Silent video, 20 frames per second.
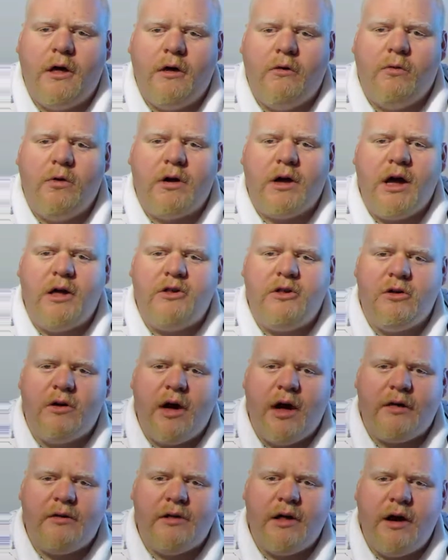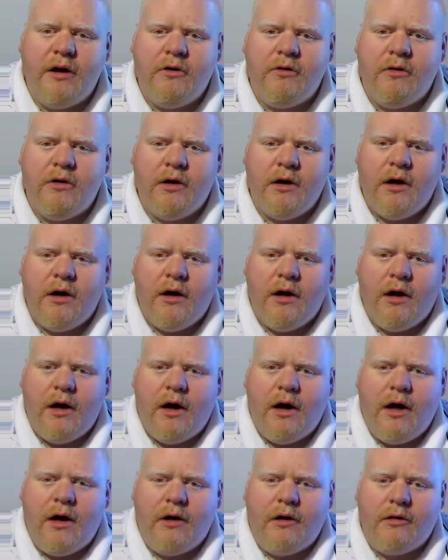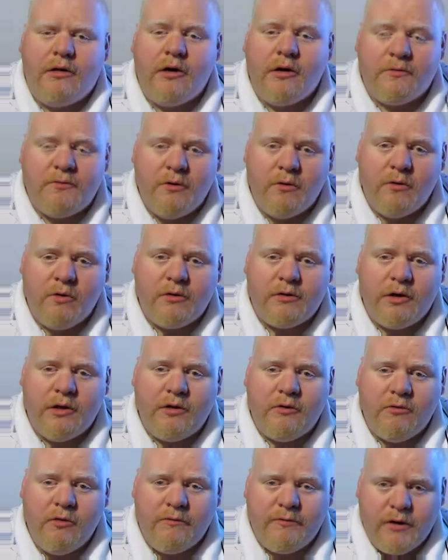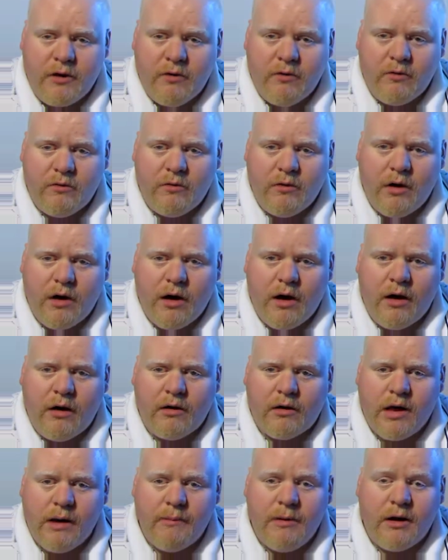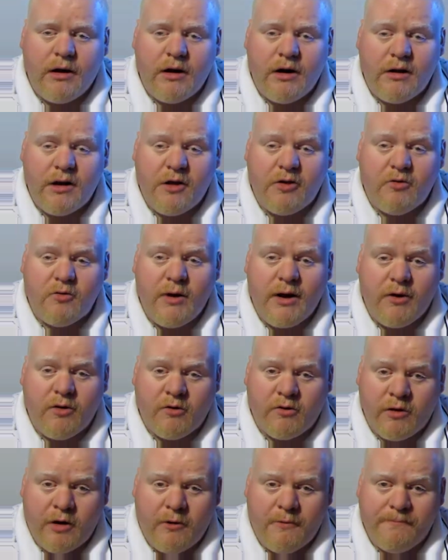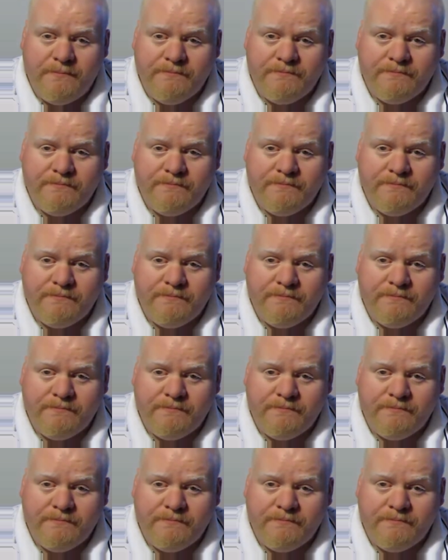we'll catch you guys later. Look forward to the review coming in another week or so.